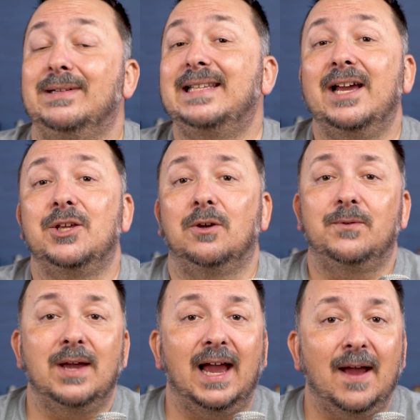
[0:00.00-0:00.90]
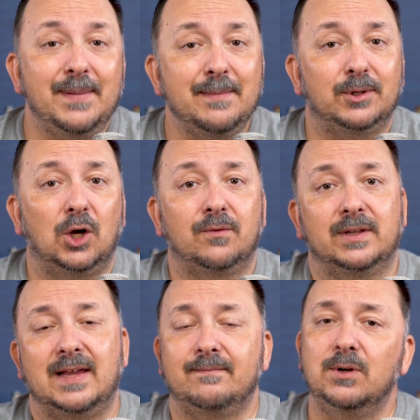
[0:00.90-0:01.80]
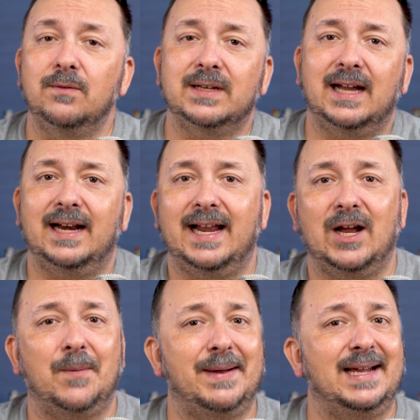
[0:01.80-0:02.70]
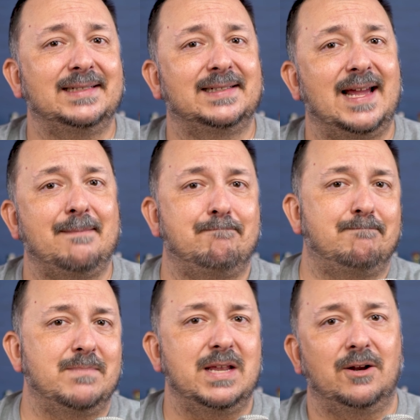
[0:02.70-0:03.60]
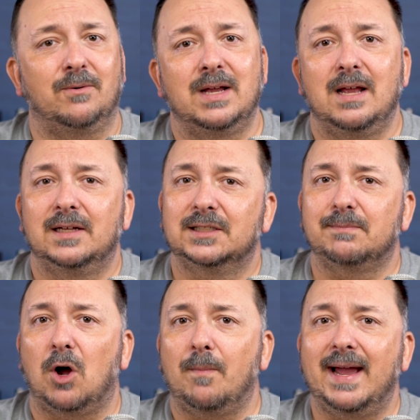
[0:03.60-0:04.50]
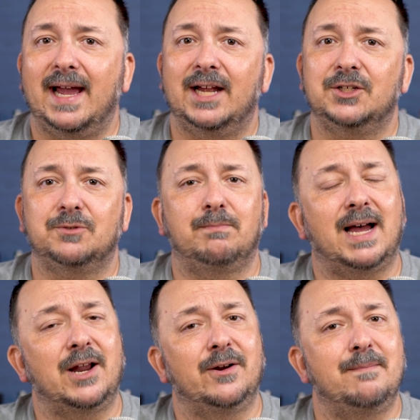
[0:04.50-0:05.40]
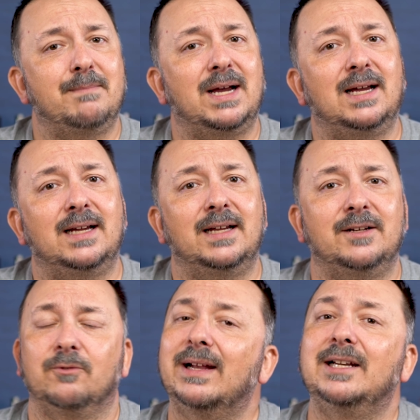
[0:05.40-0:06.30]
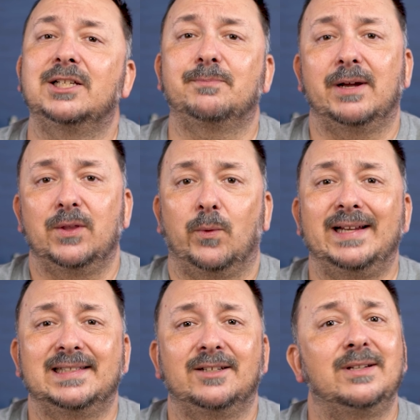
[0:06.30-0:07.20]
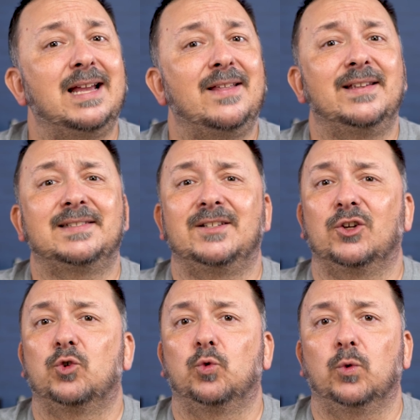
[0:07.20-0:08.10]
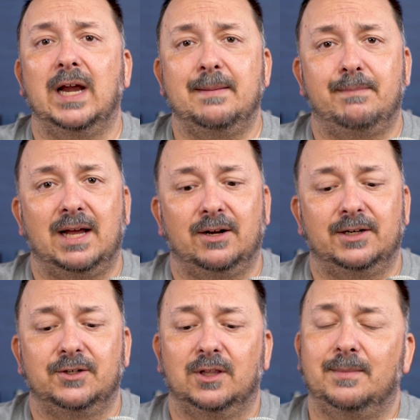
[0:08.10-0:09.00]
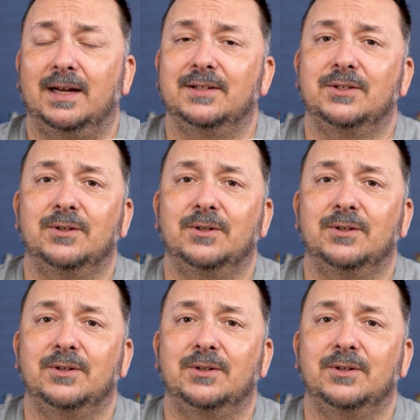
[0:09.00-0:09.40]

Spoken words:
would tell you, if you have people over and they've moved kind of out past that, you know, small batch, bottled in bond, and are ready to spread their wings a little, this is a great bottle to turn them on